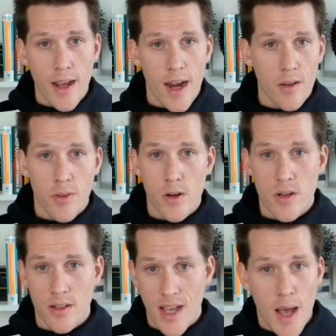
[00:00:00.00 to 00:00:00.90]
And if there's
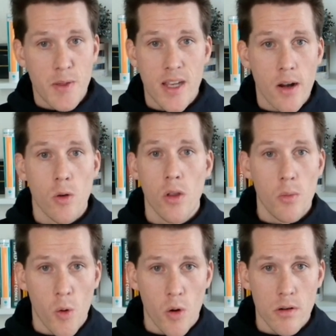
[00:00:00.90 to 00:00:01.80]
a top center on the
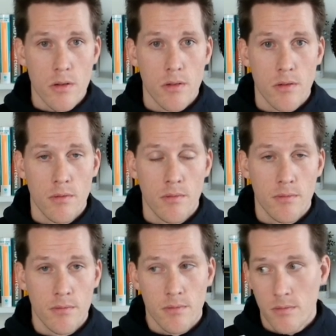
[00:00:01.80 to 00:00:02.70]
board,
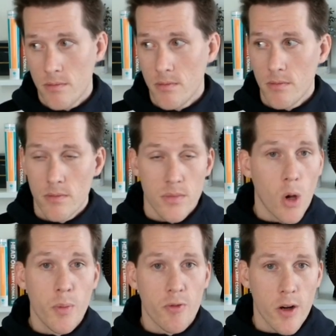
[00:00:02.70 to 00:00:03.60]

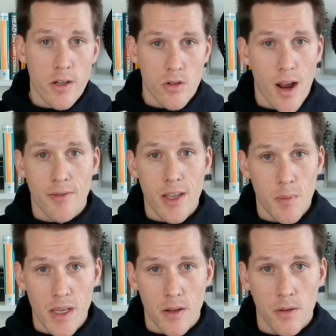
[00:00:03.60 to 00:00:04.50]
don't be afraid to draft
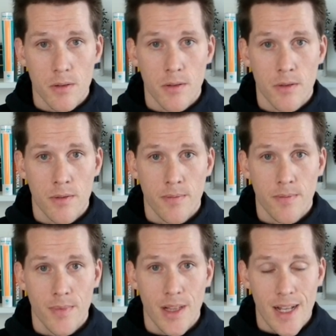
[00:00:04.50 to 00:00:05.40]
him either.
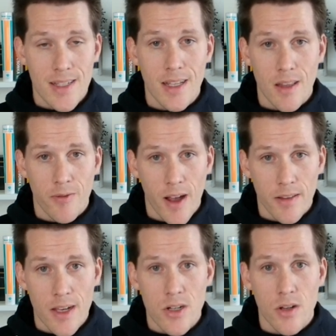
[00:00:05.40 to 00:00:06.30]
Let's get the
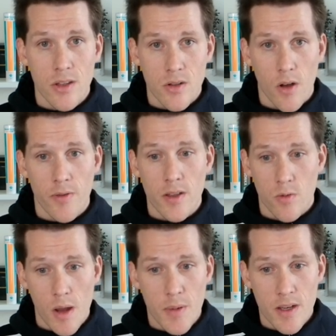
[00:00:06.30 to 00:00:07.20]
foundation of this offense
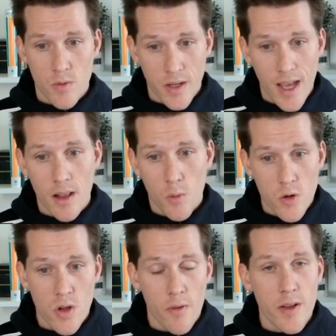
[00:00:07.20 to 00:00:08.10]
right, because when Kellen
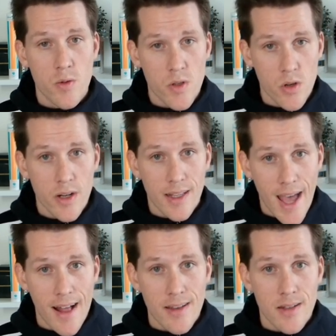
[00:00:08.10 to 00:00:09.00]
Moore's offense was good in
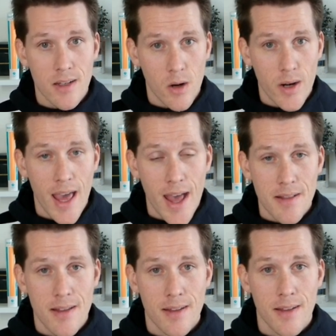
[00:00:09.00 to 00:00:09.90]
Dallas, you know what it had?